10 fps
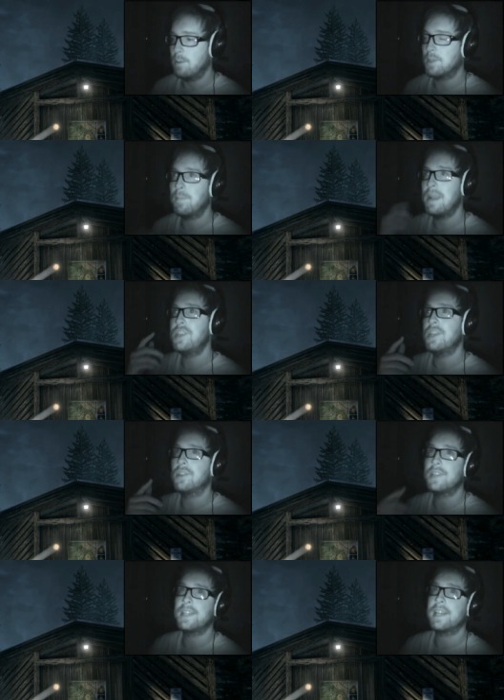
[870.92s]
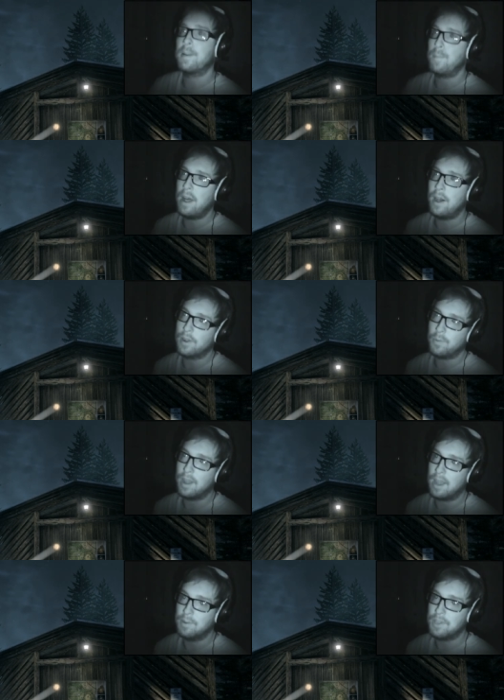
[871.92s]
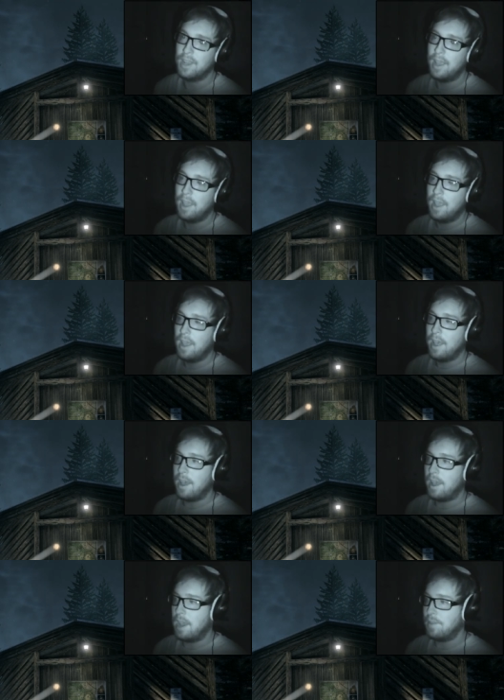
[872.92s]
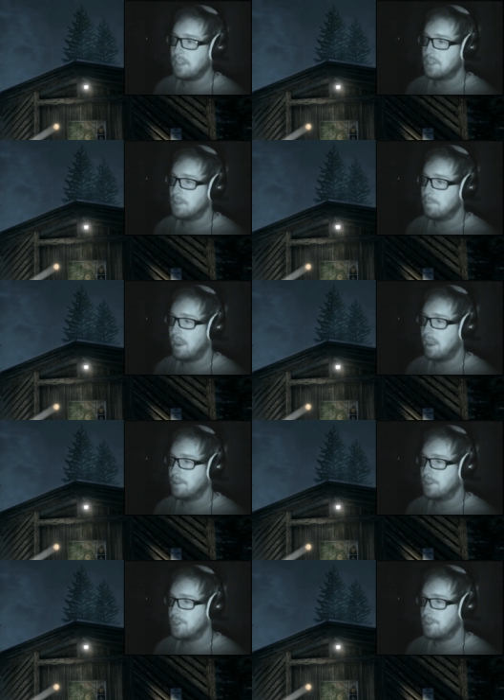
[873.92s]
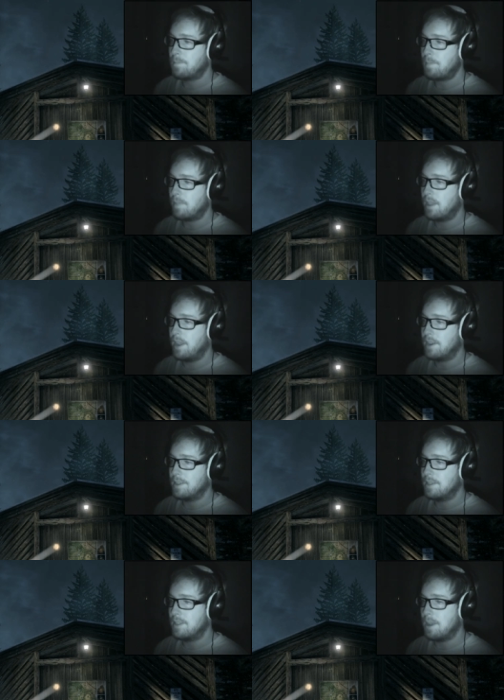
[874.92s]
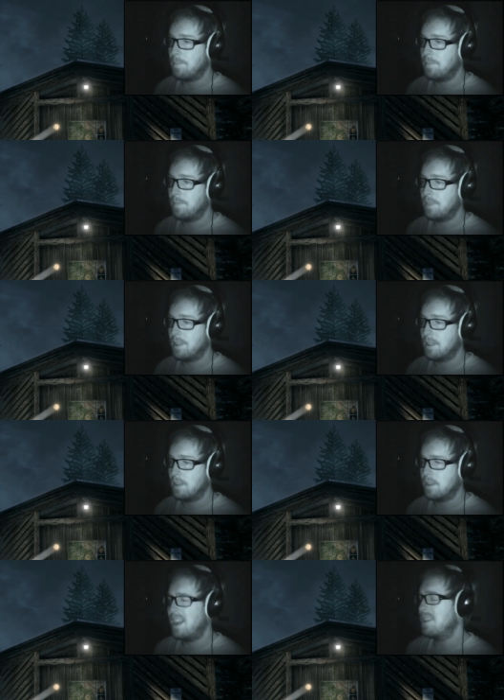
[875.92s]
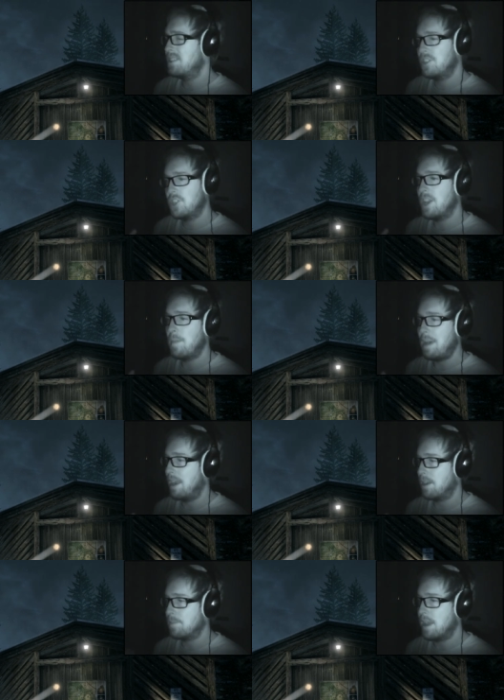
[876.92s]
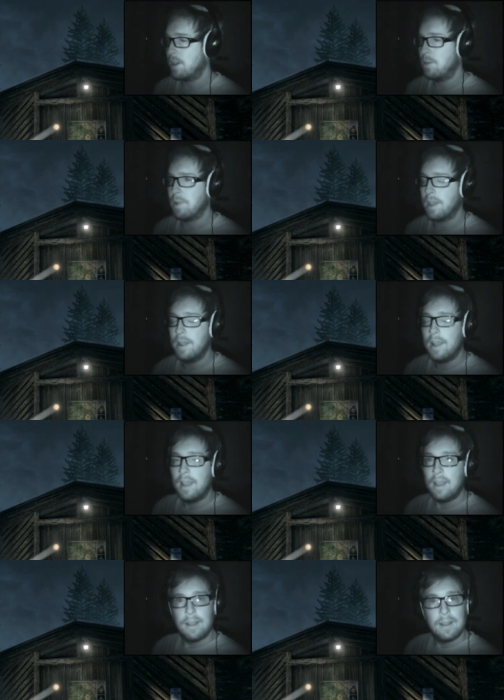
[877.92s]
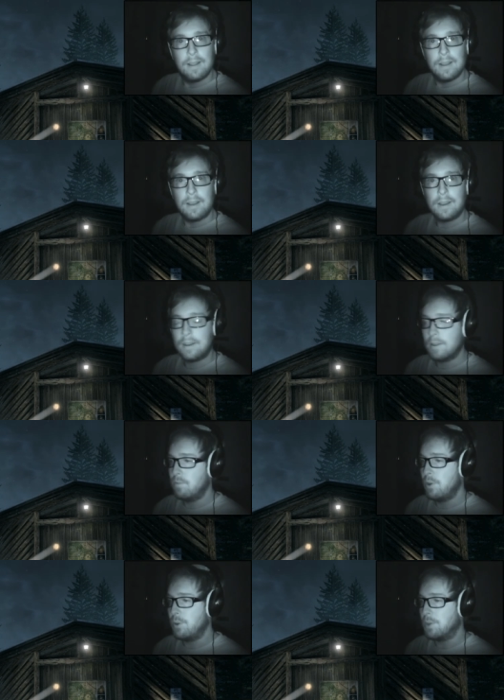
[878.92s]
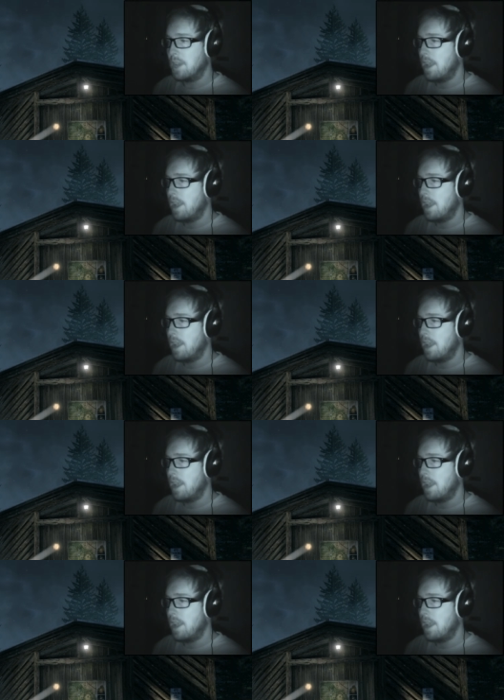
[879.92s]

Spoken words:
was a pigeon sitting in a park while I was having some lunch. And, shut up, Alan. I'm going on with it. Rude.